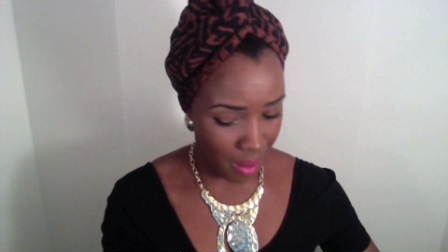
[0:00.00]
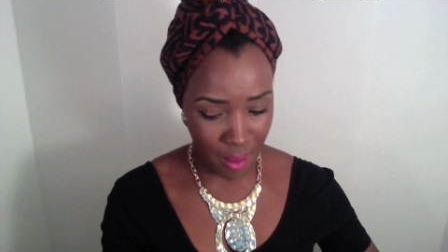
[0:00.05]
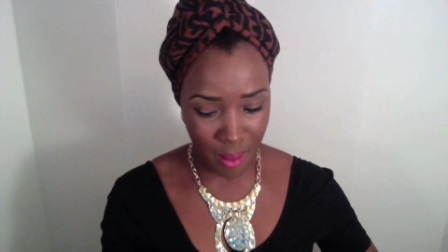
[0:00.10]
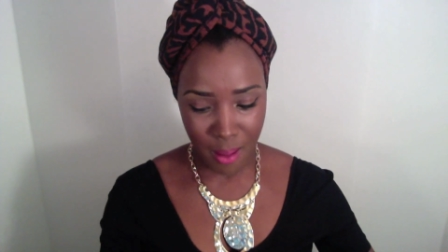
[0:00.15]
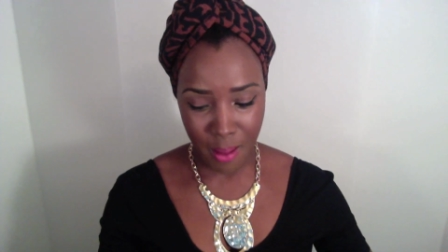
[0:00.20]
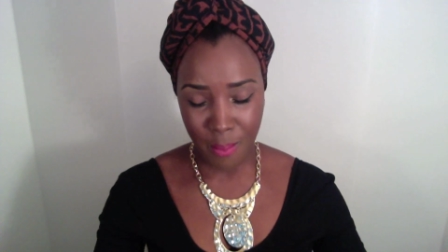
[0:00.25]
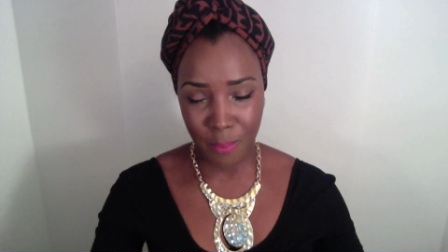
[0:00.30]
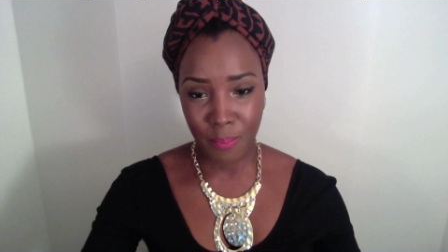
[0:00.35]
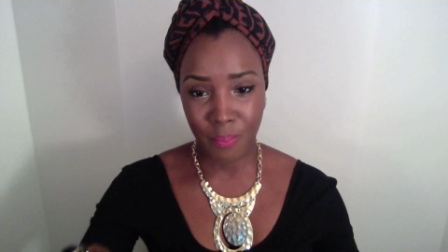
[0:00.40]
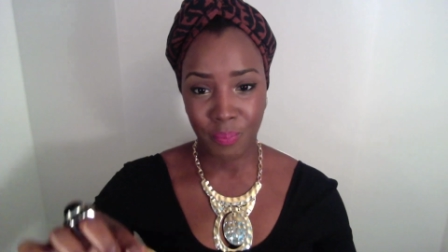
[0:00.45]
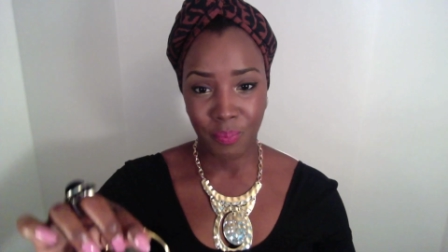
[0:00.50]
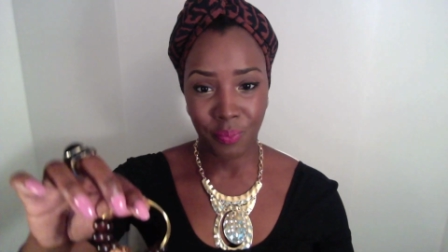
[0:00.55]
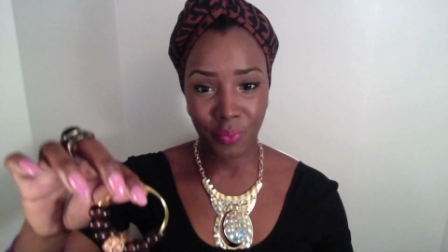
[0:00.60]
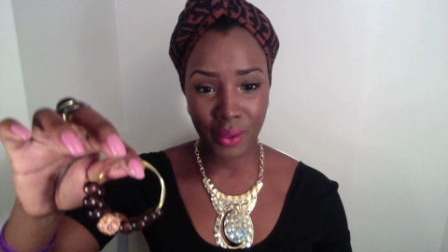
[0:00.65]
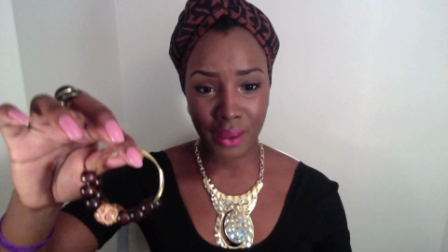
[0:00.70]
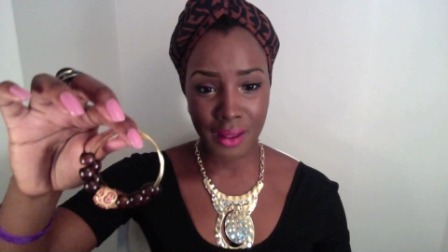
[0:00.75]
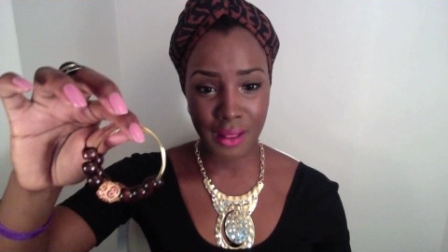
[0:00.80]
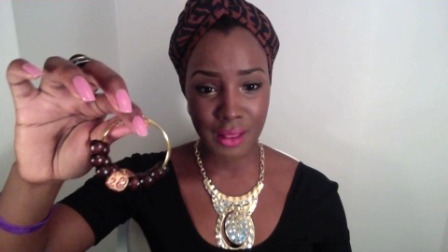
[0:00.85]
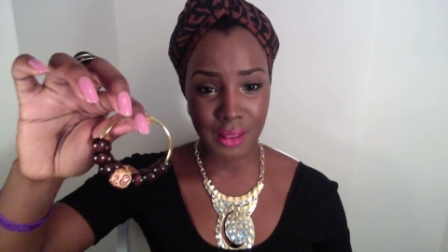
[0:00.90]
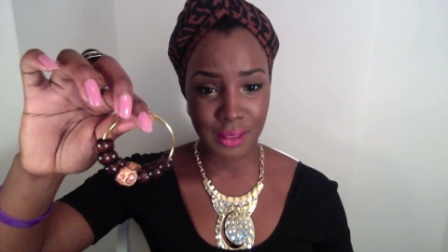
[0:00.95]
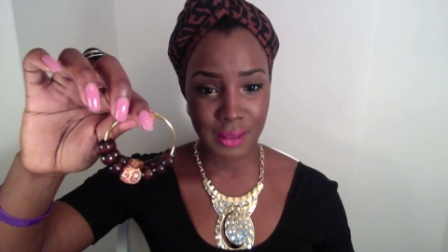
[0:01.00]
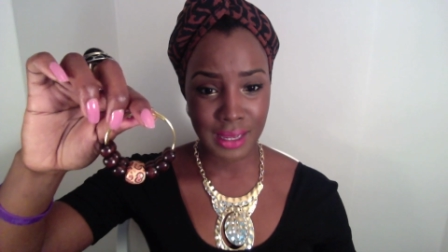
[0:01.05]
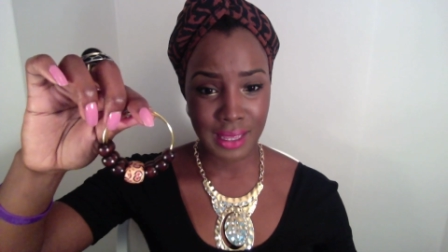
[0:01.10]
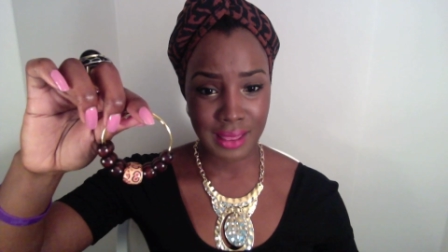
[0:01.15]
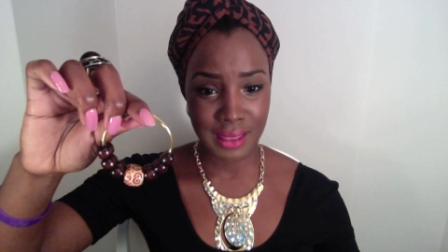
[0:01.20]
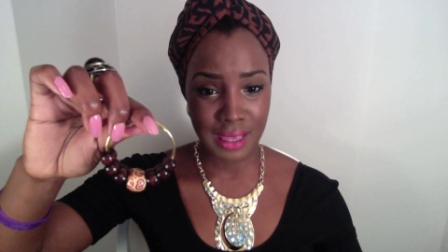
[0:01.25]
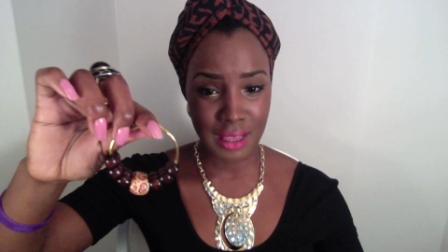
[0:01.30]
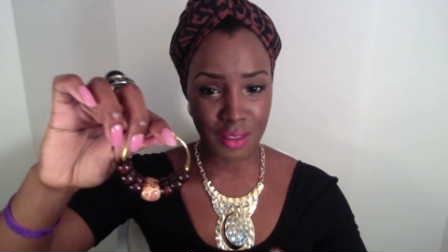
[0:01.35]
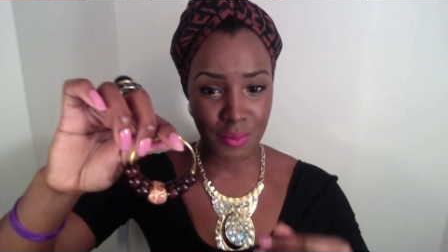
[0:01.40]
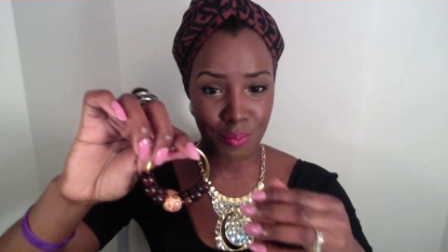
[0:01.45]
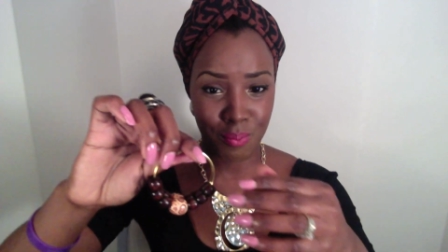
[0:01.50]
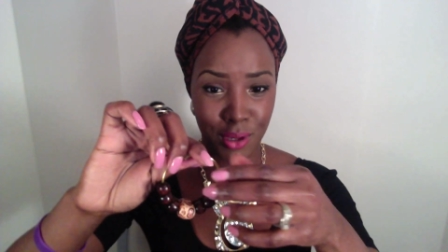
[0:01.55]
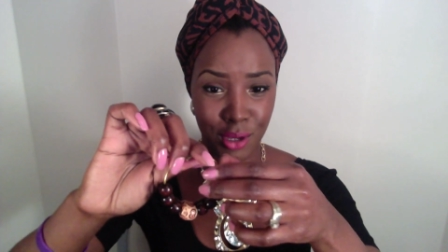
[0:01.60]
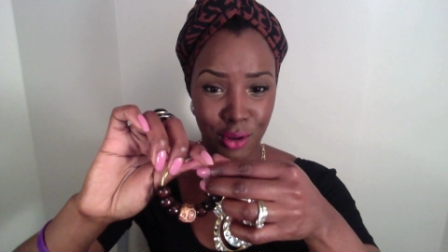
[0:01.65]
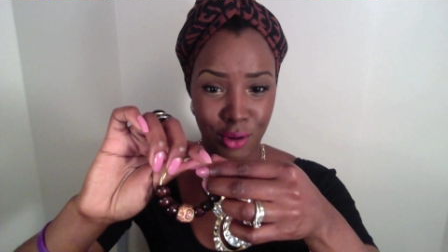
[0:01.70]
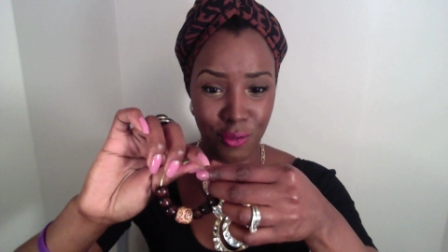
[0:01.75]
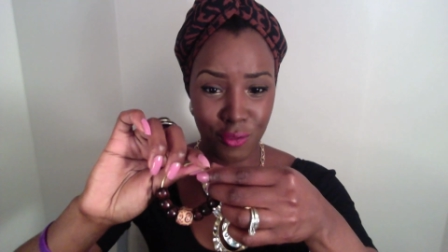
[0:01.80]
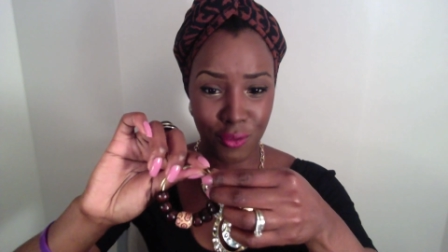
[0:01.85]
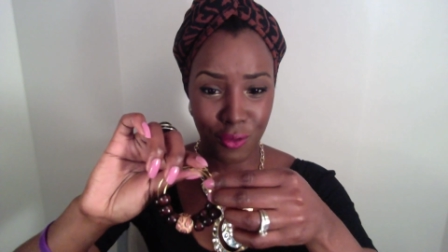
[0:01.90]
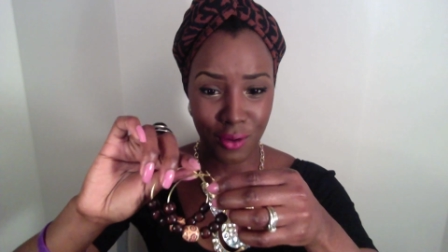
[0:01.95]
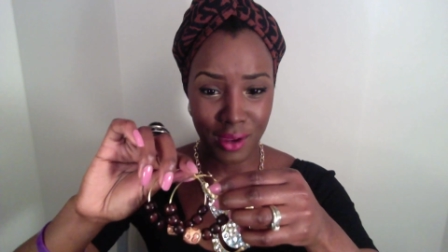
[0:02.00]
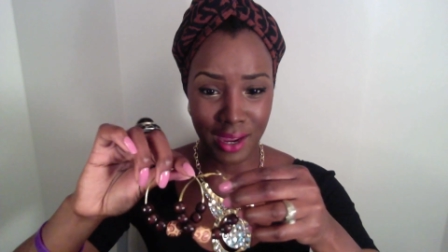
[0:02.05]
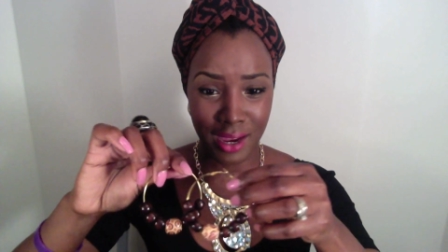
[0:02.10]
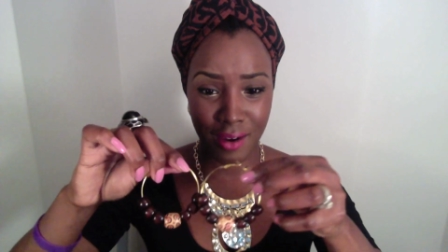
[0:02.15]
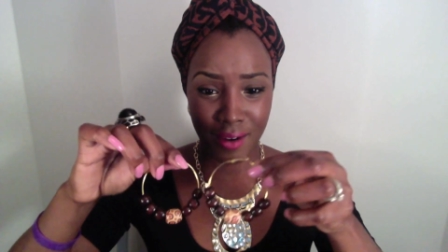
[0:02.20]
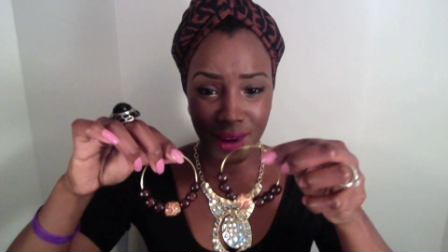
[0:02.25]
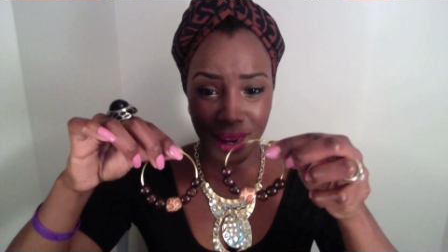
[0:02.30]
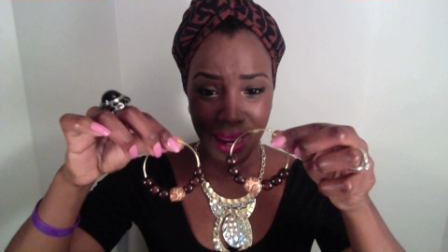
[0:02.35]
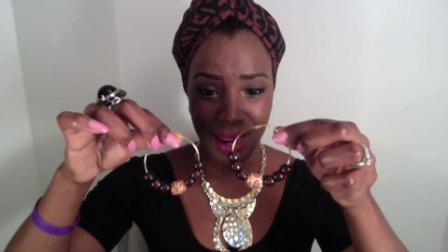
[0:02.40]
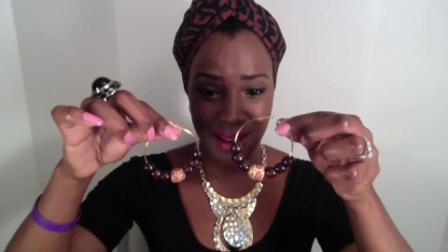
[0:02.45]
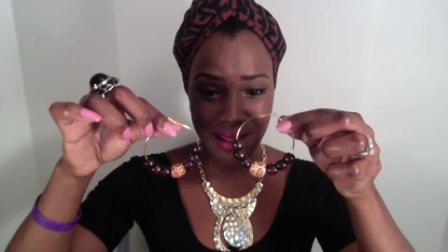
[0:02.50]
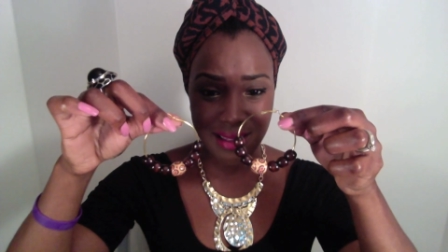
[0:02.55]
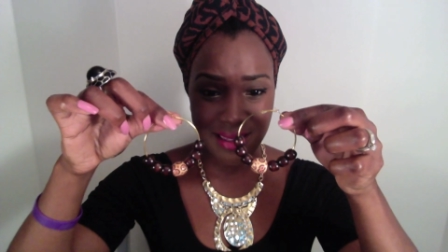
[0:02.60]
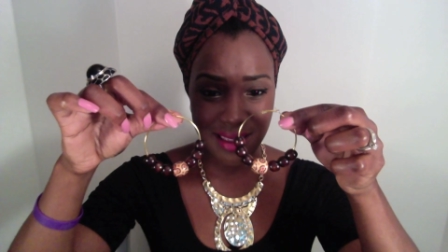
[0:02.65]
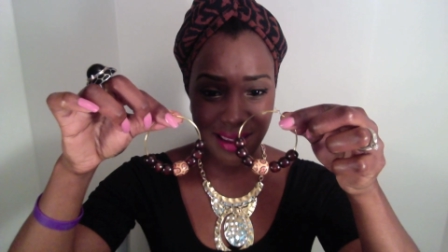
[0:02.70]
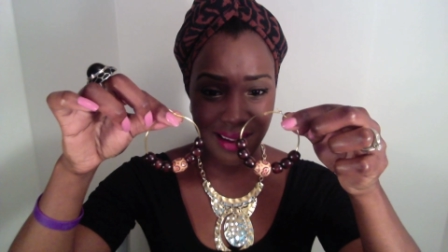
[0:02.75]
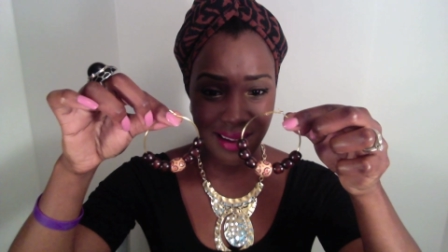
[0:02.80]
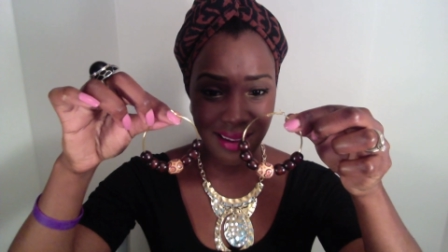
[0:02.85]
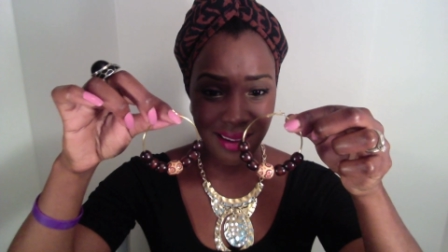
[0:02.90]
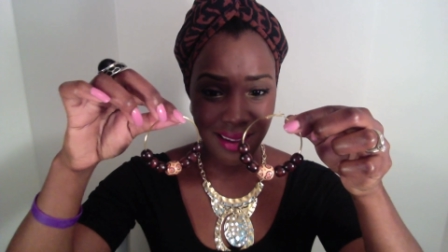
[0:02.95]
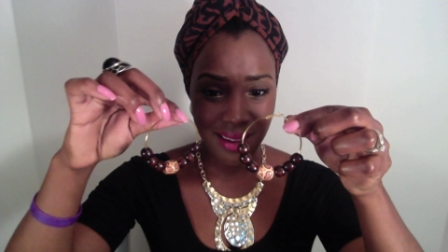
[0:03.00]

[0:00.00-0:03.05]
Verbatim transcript: Look at these beautiful earrings,